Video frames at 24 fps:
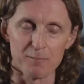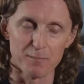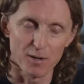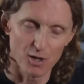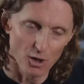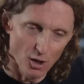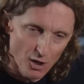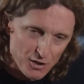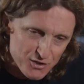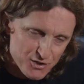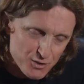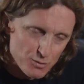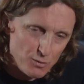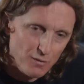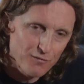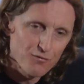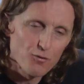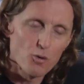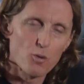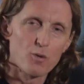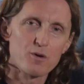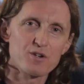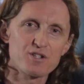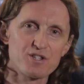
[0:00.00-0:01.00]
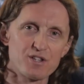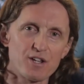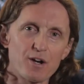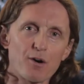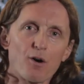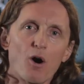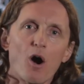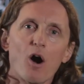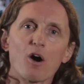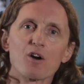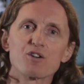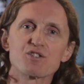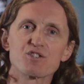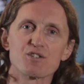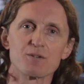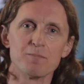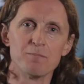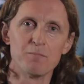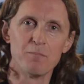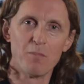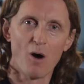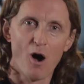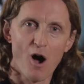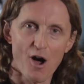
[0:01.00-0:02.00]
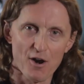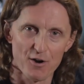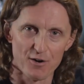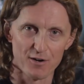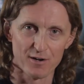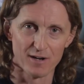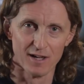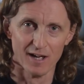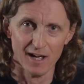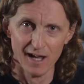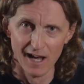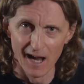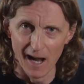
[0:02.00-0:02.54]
But also, of course, there are some modern